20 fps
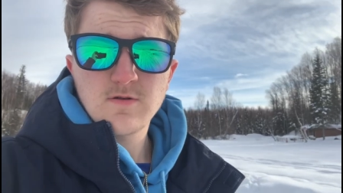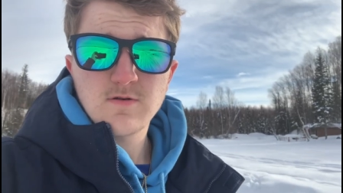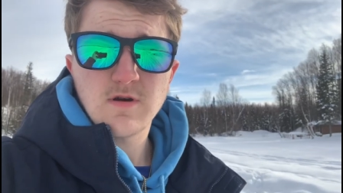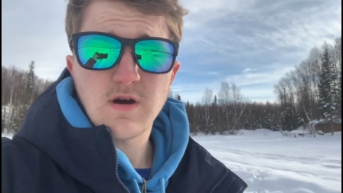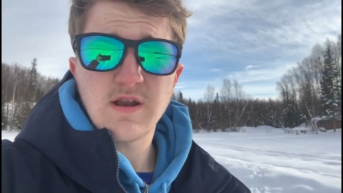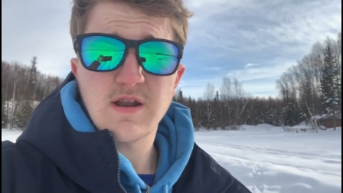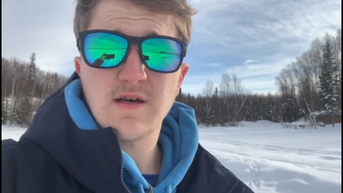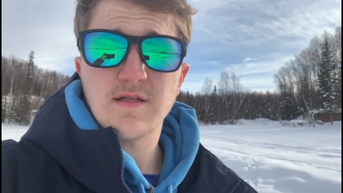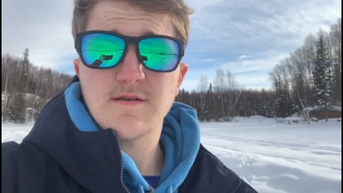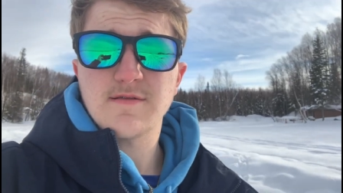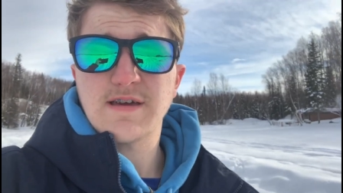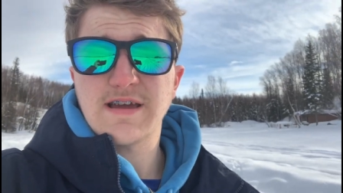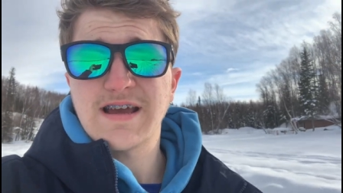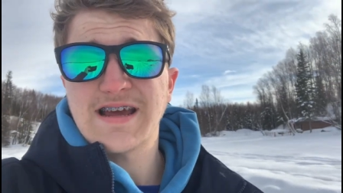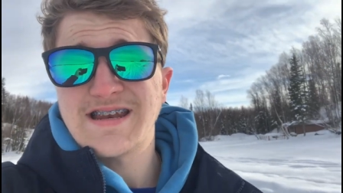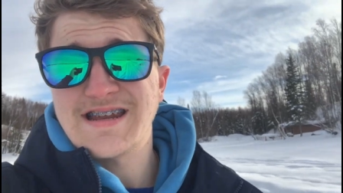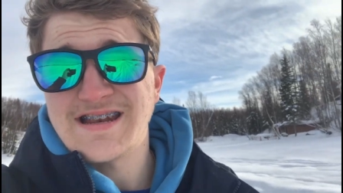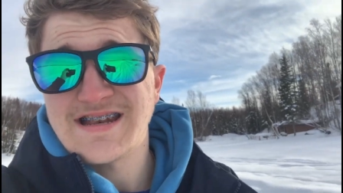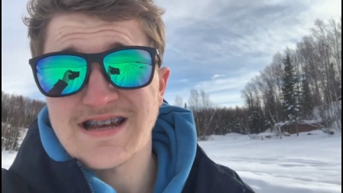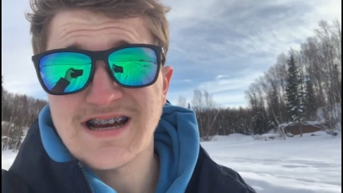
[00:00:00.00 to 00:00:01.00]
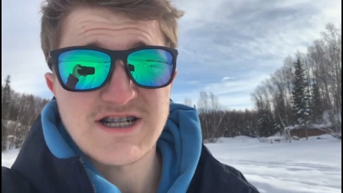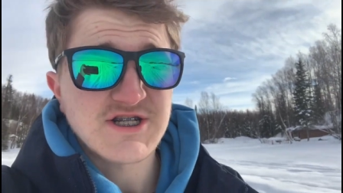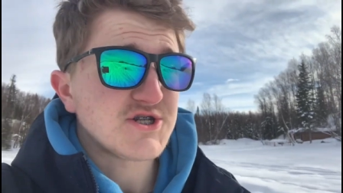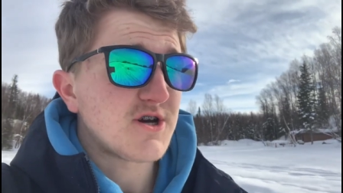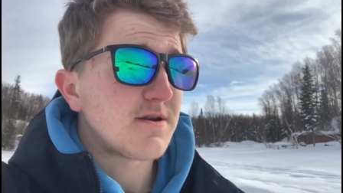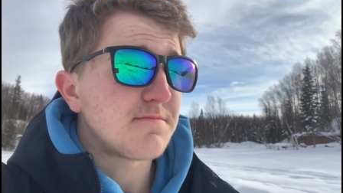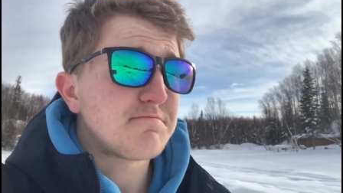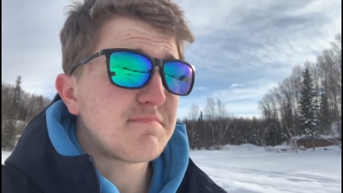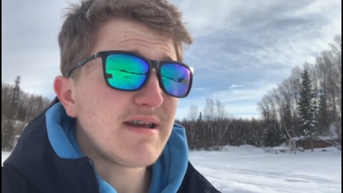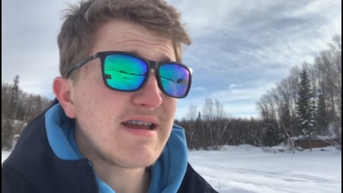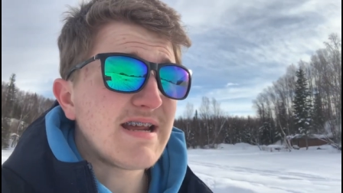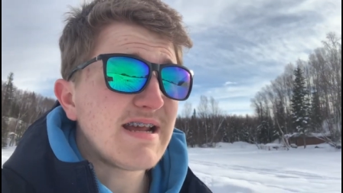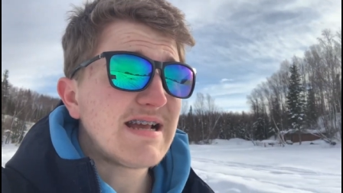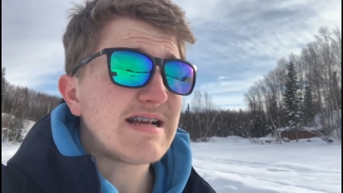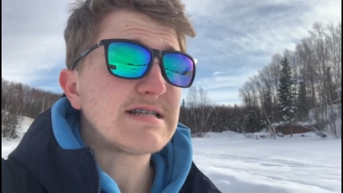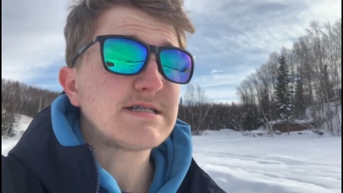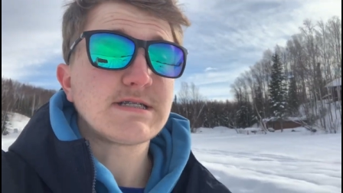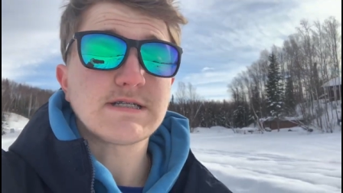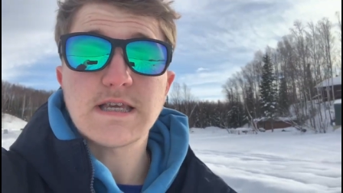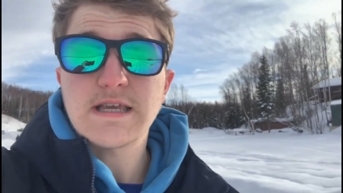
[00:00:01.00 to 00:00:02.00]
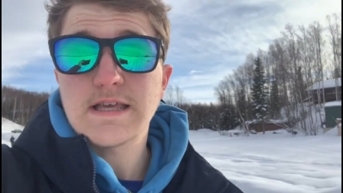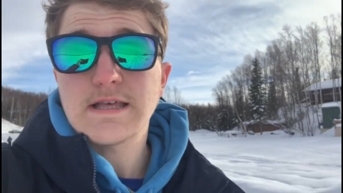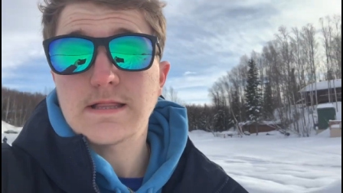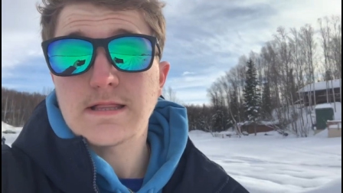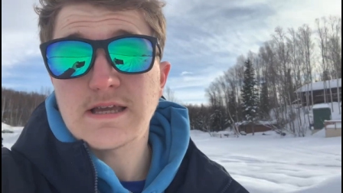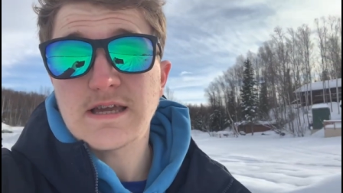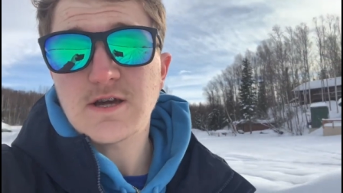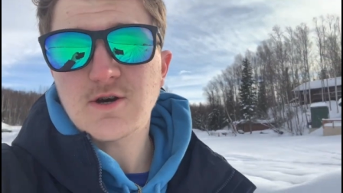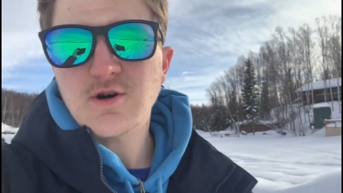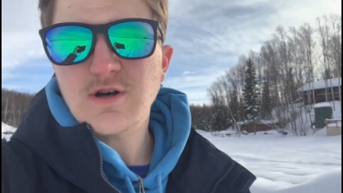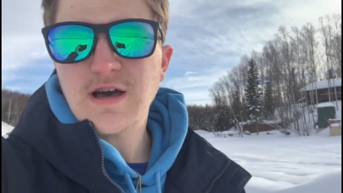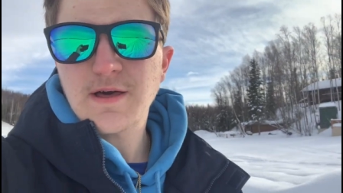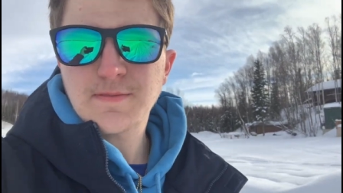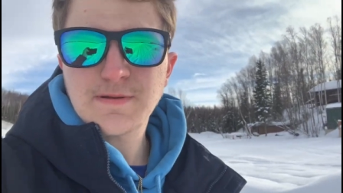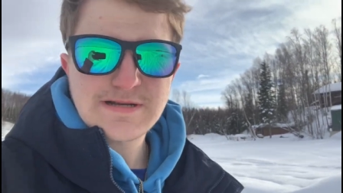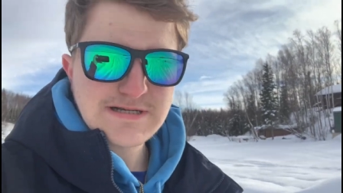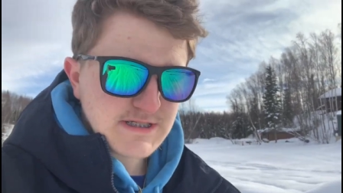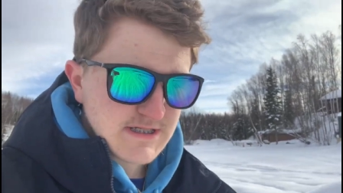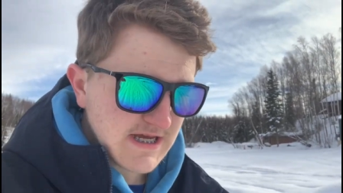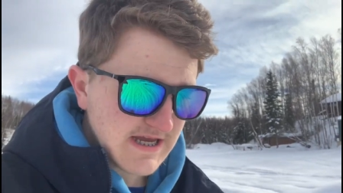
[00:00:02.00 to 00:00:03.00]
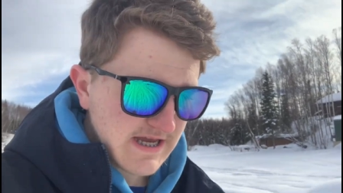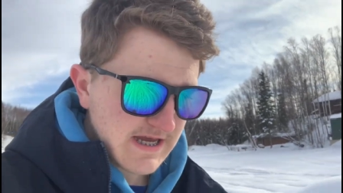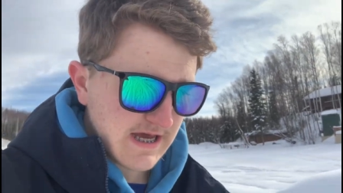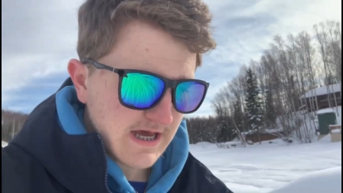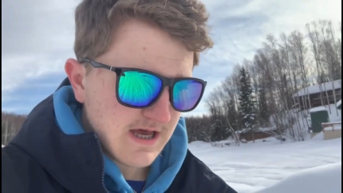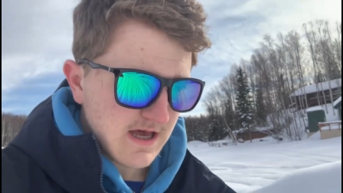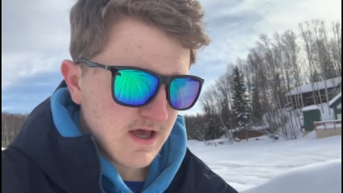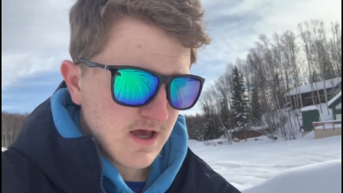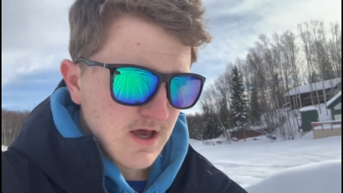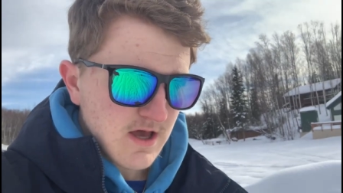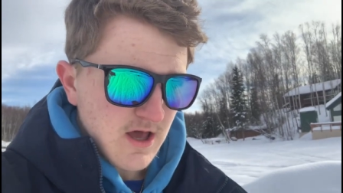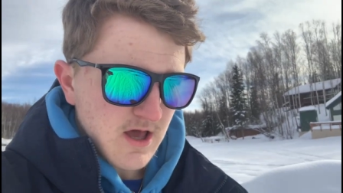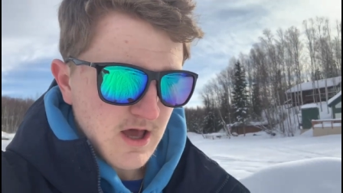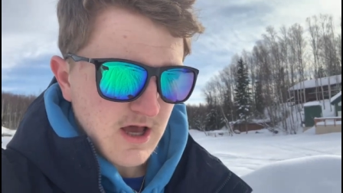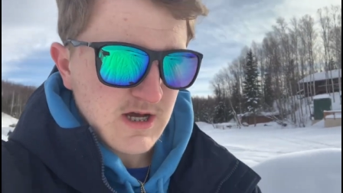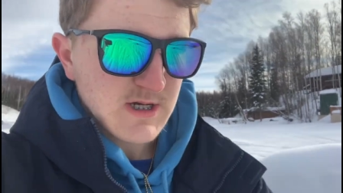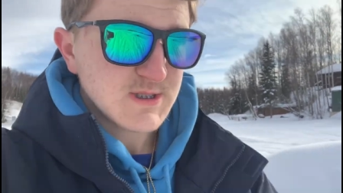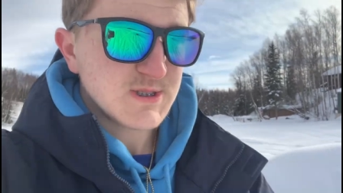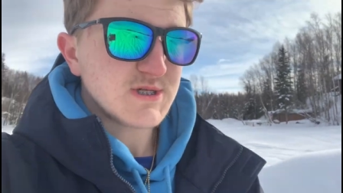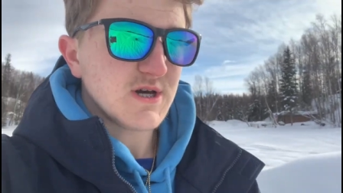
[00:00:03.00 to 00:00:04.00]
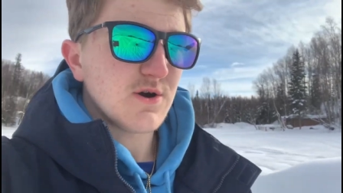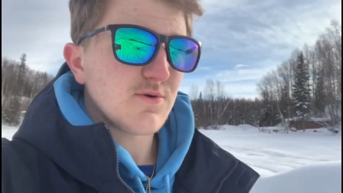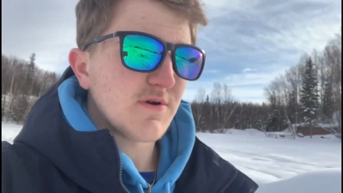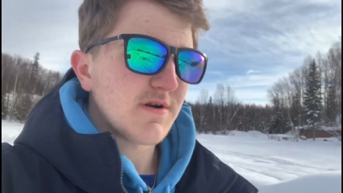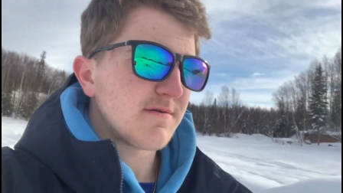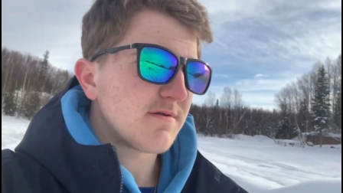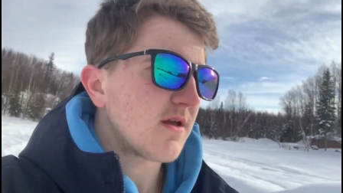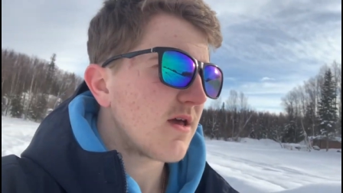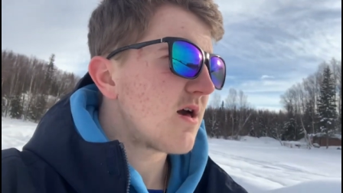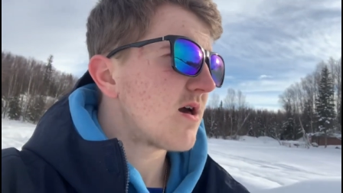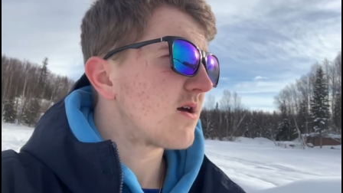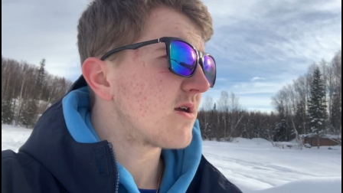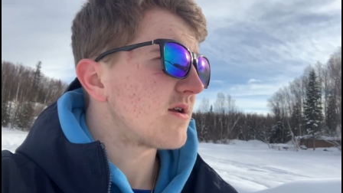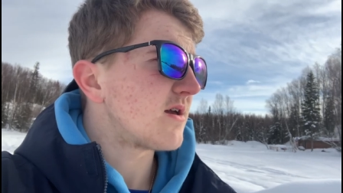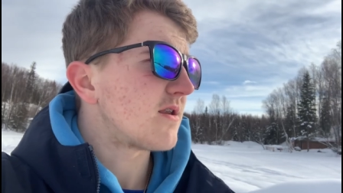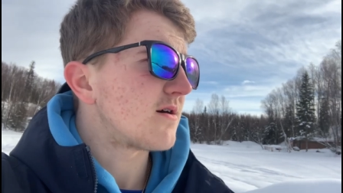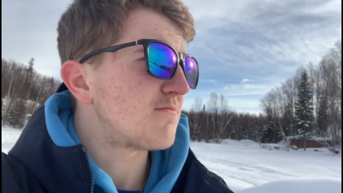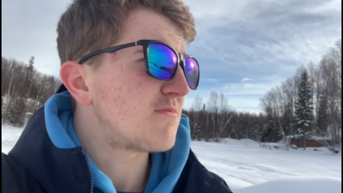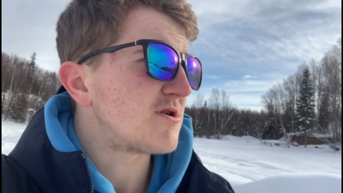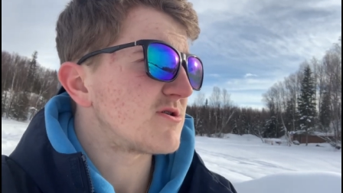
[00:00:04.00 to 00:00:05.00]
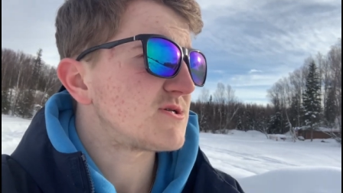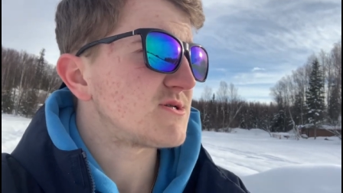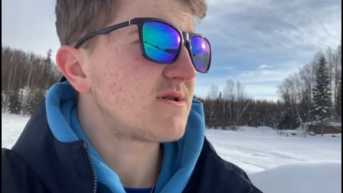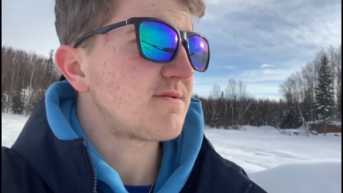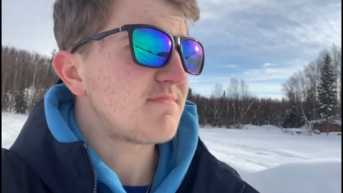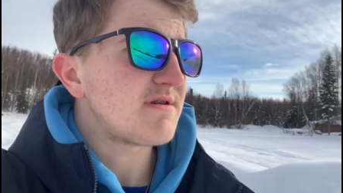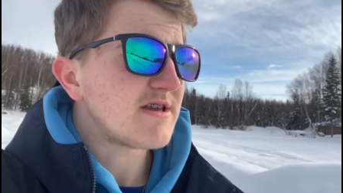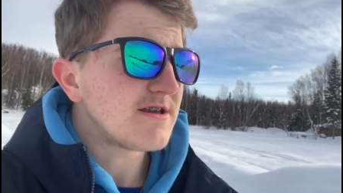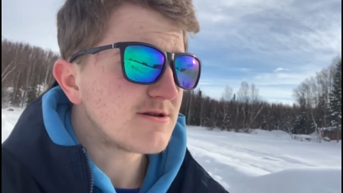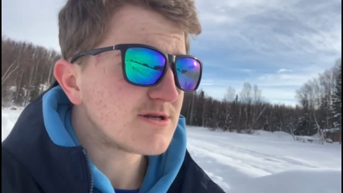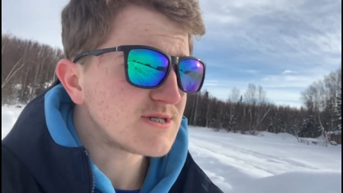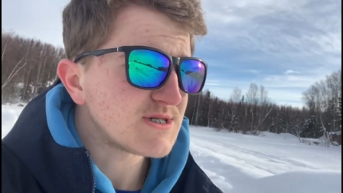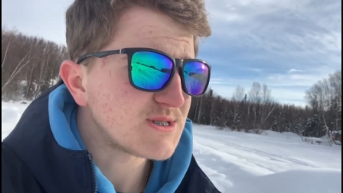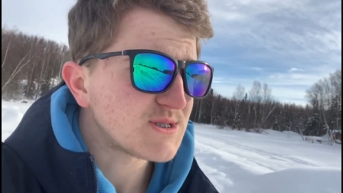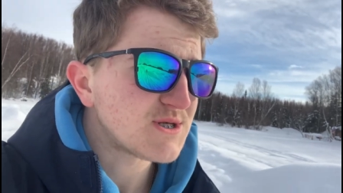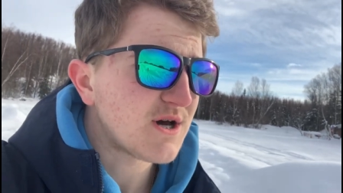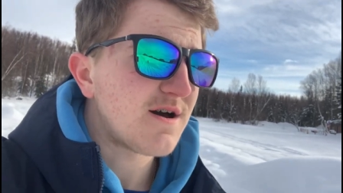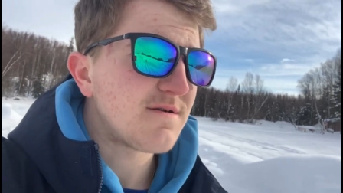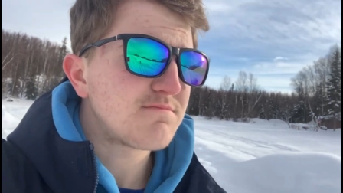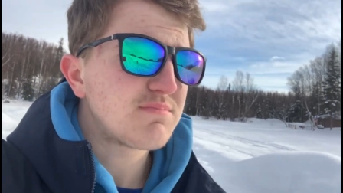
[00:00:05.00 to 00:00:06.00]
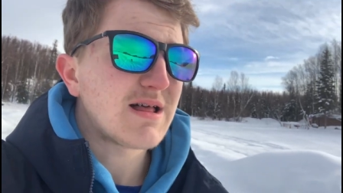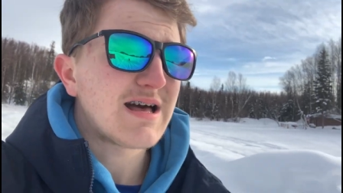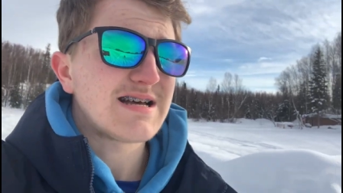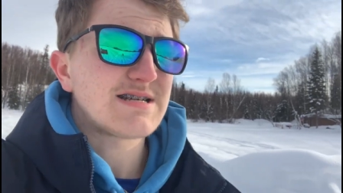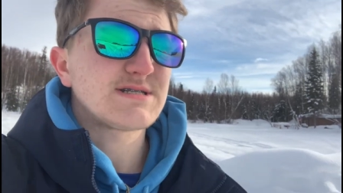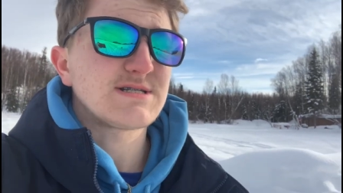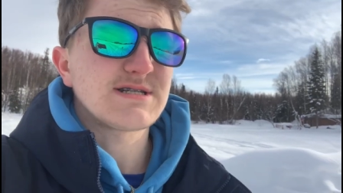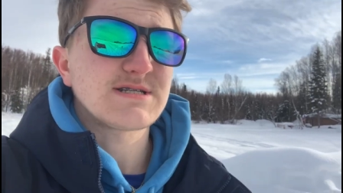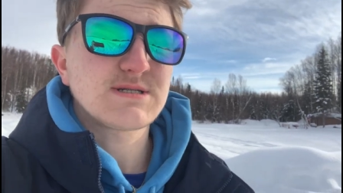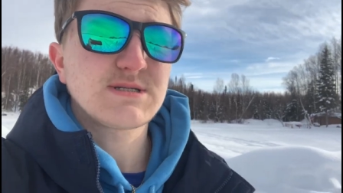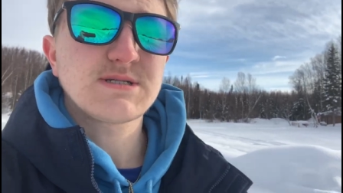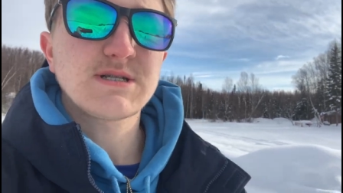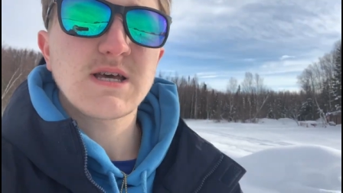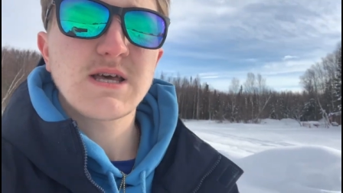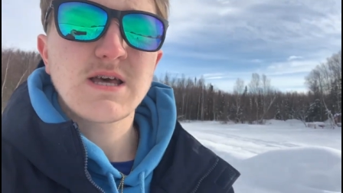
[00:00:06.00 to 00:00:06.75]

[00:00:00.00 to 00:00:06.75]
Another thing I didn't touch on, bait is illegal at this lake. So we're gonna mostly be using soft plastics.